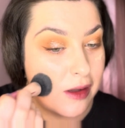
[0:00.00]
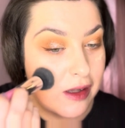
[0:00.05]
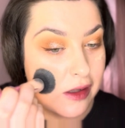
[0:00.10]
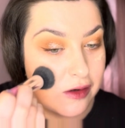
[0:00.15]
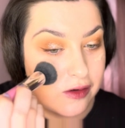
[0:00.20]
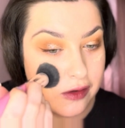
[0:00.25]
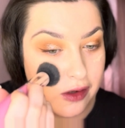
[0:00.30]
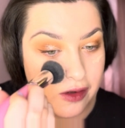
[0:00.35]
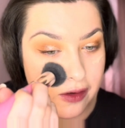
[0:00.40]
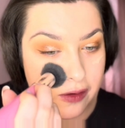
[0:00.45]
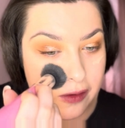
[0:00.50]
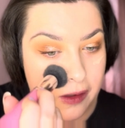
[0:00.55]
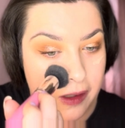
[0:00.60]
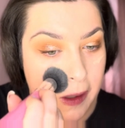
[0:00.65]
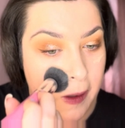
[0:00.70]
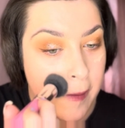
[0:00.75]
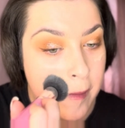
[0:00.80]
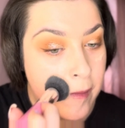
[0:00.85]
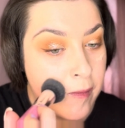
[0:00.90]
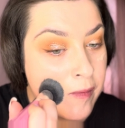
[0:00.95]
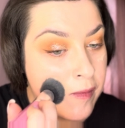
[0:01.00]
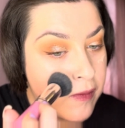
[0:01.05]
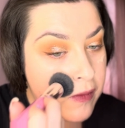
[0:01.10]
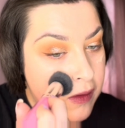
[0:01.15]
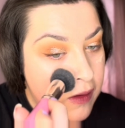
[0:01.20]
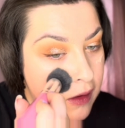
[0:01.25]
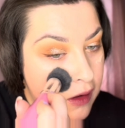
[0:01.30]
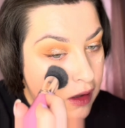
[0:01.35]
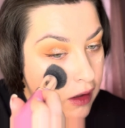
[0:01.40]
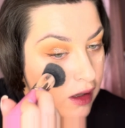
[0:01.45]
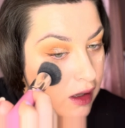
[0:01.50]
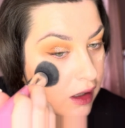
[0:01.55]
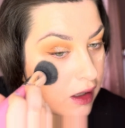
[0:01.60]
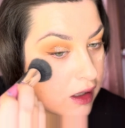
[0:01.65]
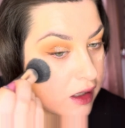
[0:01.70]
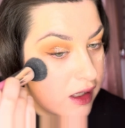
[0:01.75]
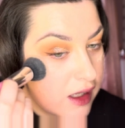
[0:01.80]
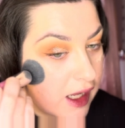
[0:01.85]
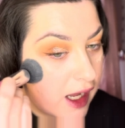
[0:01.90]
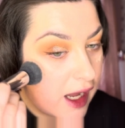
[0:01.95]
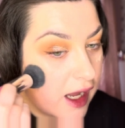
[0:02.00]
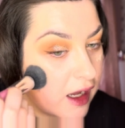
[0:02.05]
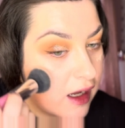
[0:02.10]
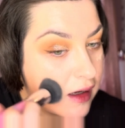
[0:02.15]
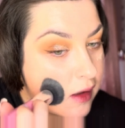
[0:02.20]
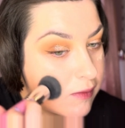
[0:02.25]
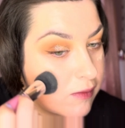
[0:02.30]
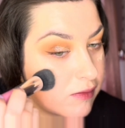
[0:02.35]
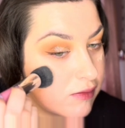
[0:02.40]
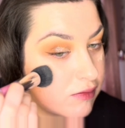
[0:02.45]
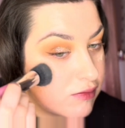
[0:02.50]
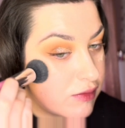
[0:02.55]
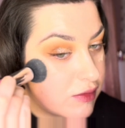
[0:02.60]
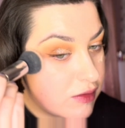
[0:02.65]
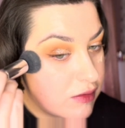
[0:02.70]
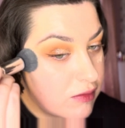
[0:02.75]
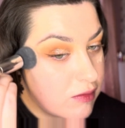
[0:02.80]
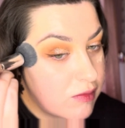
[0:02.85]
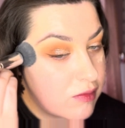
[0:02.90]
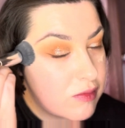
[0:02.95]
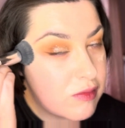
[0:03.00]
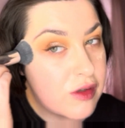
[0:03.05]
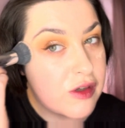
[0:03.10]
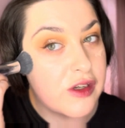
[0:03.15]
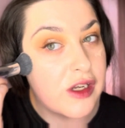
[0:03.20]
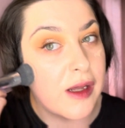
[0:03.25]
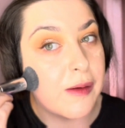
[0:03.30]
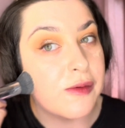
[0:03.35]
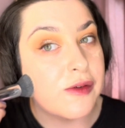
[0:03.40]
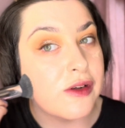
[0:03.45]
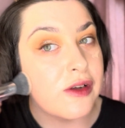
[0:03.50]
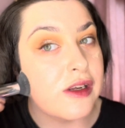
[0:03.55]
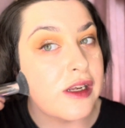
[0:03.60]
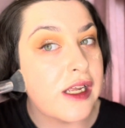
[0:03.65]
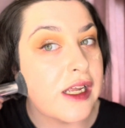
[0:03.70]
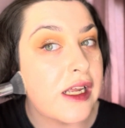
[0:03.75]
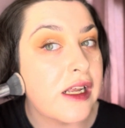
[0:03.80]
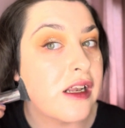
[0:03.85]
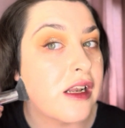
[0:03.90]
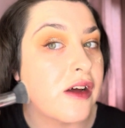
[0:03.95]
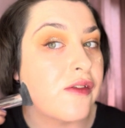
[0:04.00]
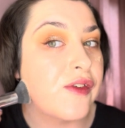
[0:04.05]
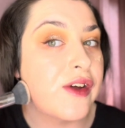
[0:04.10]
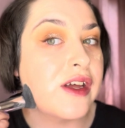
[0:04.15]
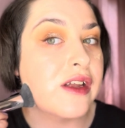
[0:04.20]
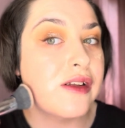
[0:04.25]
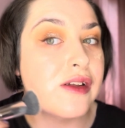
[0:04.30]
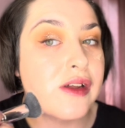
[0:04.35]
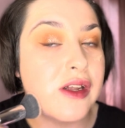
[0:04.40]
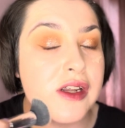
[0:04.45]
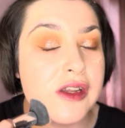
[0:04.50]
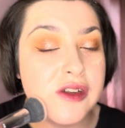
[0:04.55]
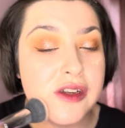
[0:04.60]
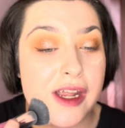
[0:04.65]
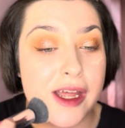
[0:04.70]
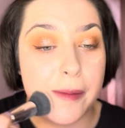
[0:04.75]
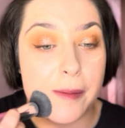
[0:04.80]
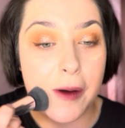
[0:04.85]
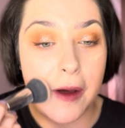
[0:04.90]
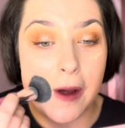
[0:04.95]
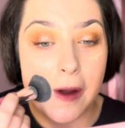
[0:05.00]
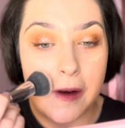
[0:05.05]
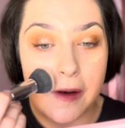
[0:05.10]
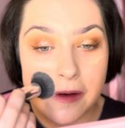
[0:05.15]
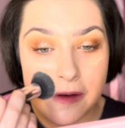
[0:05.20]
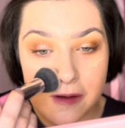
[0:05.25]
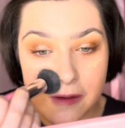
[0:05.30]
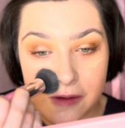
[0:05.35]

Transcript: Just, yeah, just absolutely love it, and it's £10.